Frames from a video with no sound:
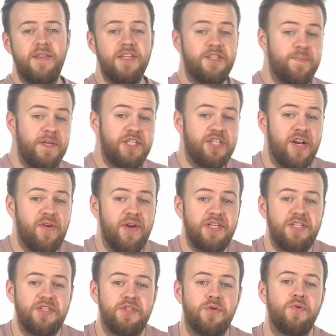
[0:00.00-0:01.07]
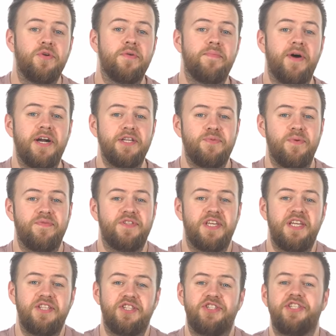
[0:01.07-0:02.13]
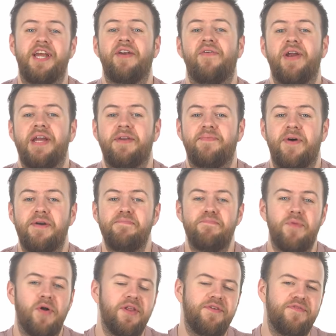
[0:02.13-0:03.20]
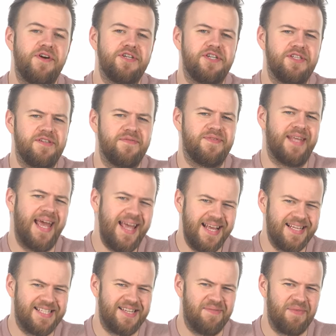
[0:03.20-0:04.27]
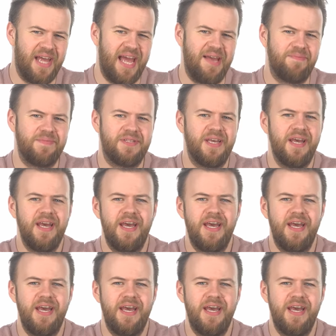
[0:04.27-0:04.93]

This speech generation tool, combined with scenes generated by modded versions of dating sim games,